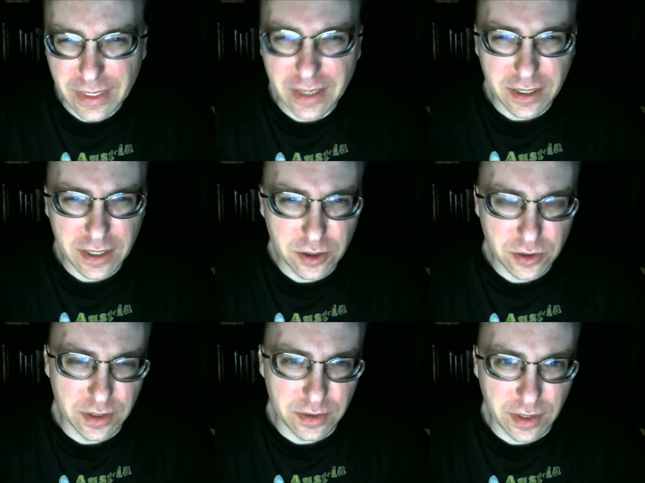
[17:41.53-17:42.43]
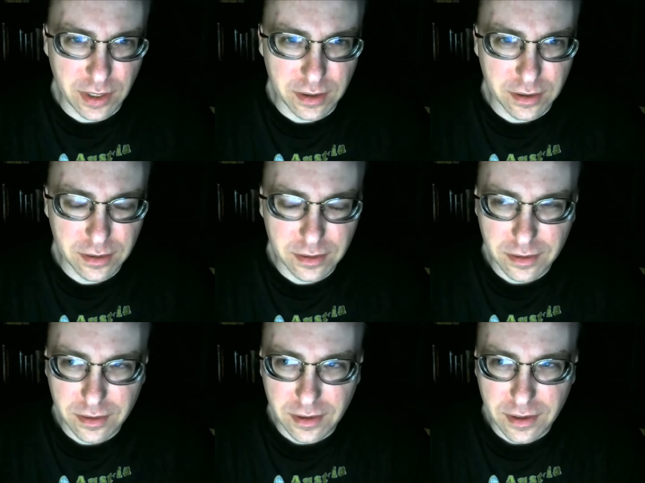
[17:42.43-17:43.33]
Here's the thing.
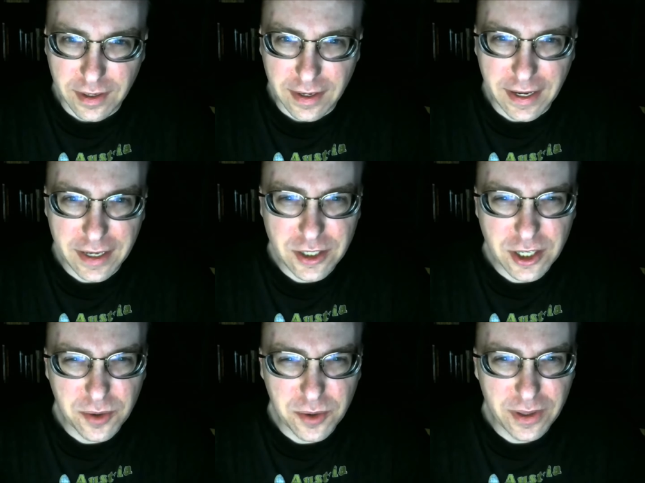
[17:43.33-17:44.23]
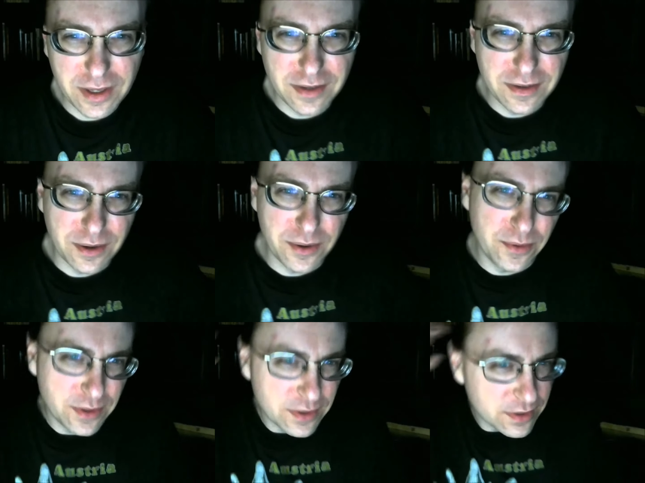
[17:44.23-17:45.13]
I generally
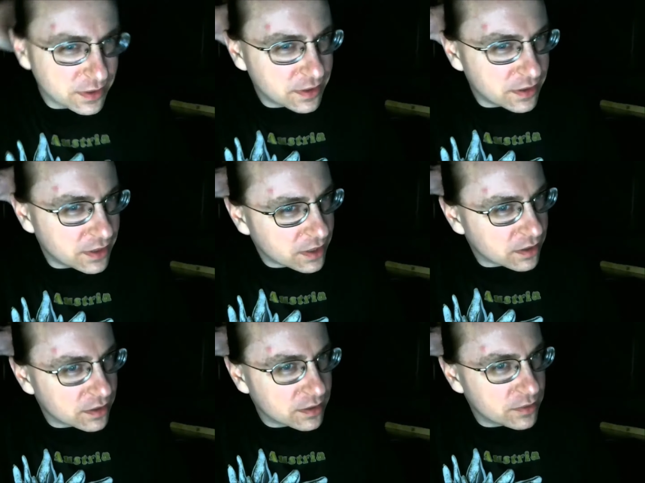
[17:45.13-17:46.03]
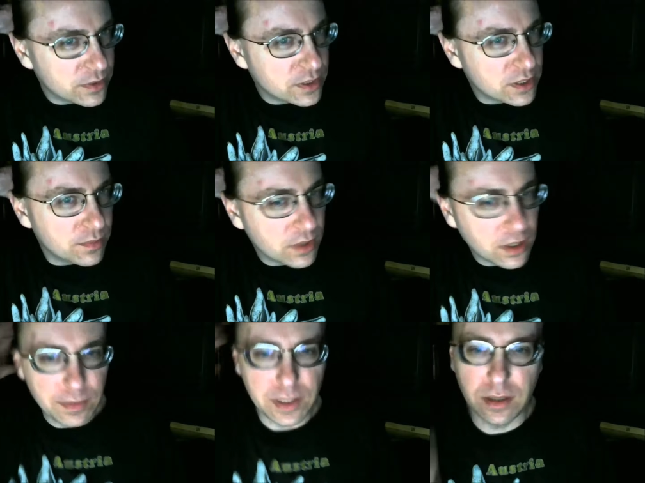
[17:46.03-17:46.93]
don't... Like, when some, I
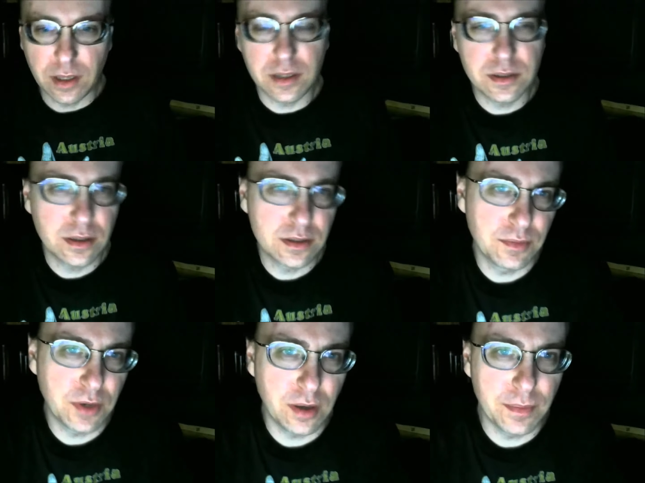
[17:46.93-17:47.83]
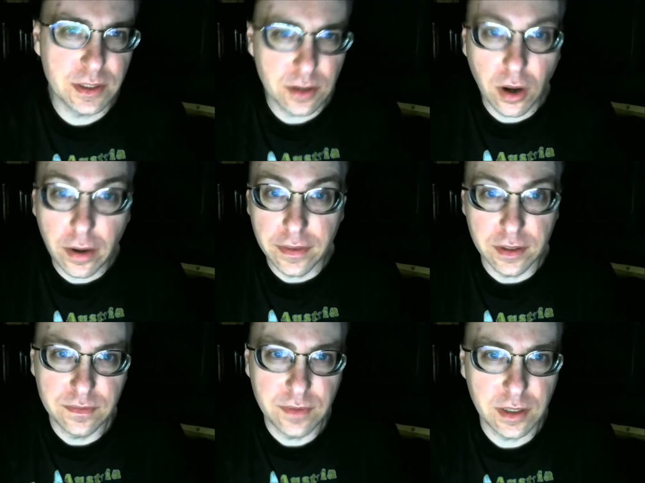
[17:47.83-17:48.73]
mean, I saw some comments on
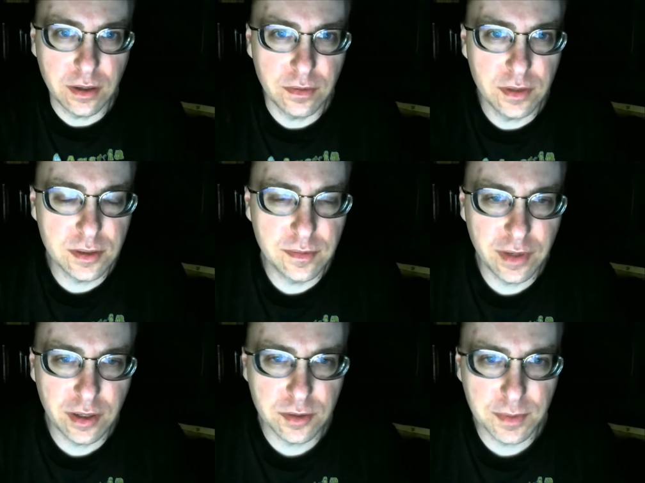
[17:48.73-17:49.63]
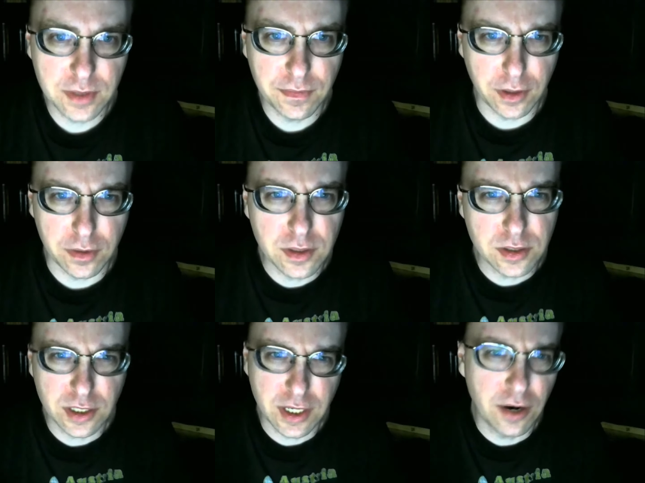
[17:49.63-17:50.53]
this video, this video specifically, like, this
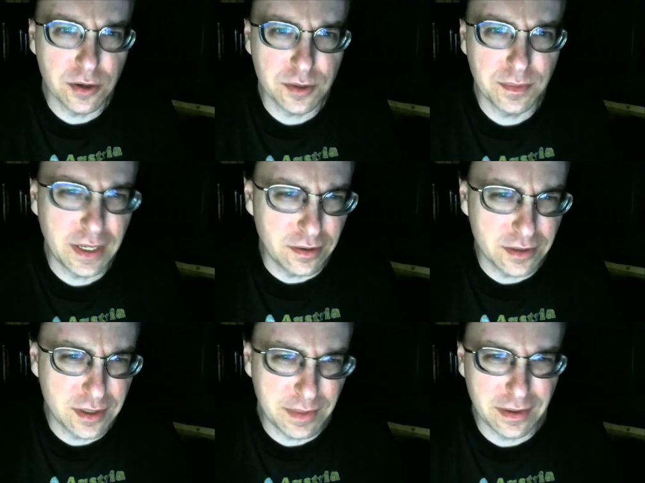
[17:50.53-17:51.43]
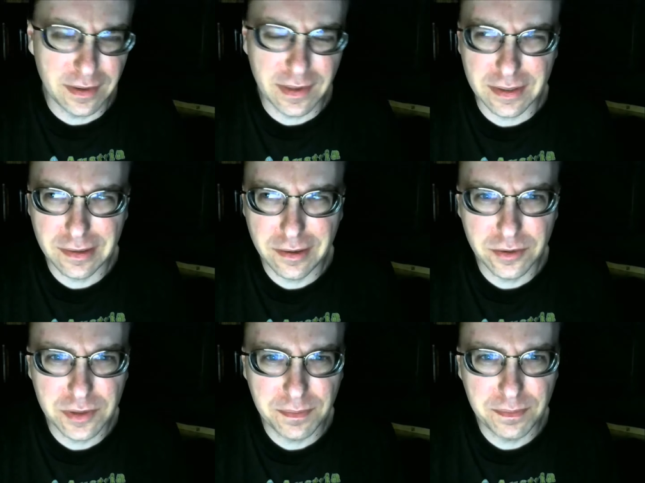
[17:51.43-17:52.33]
scares me, or something like that. It's like, no,
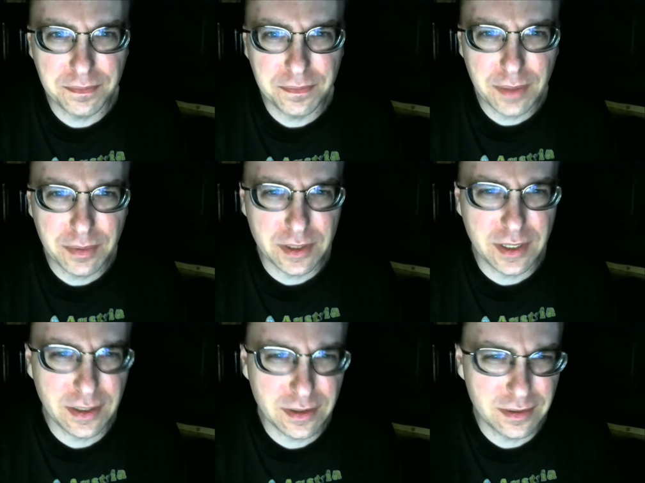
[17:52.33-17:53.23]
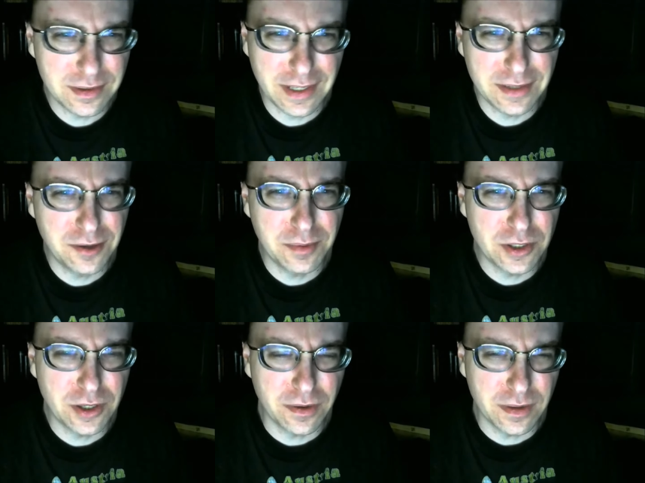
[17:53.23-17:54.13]
people stay, say stupid
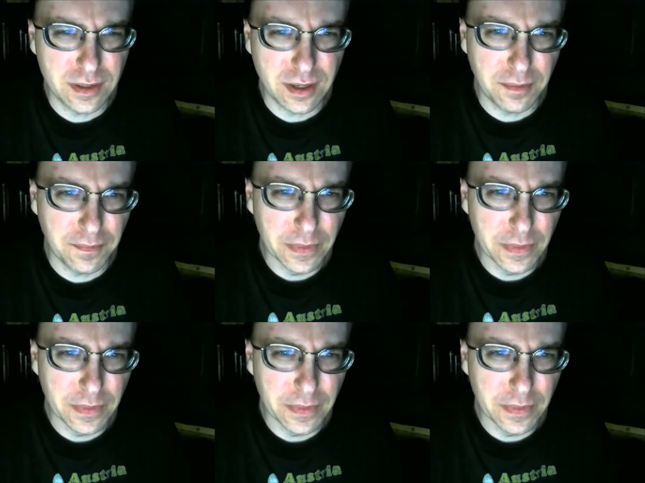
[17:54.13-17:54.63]
shit all the time.